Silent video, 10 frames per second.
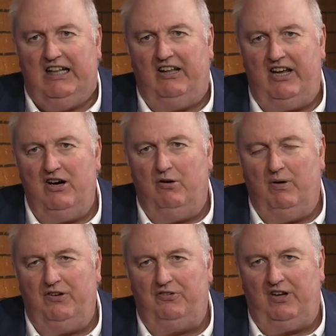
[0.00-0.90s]
Leo
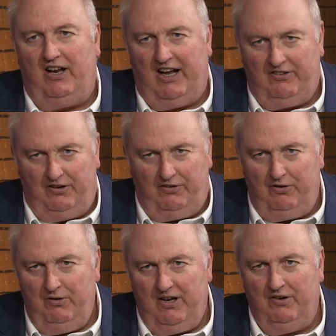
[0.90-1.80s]
was elected
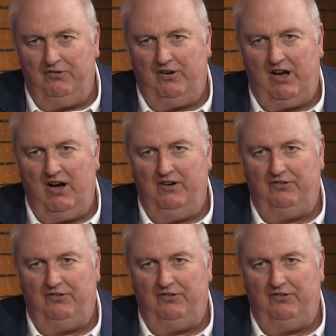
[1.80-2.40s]
2 years ago,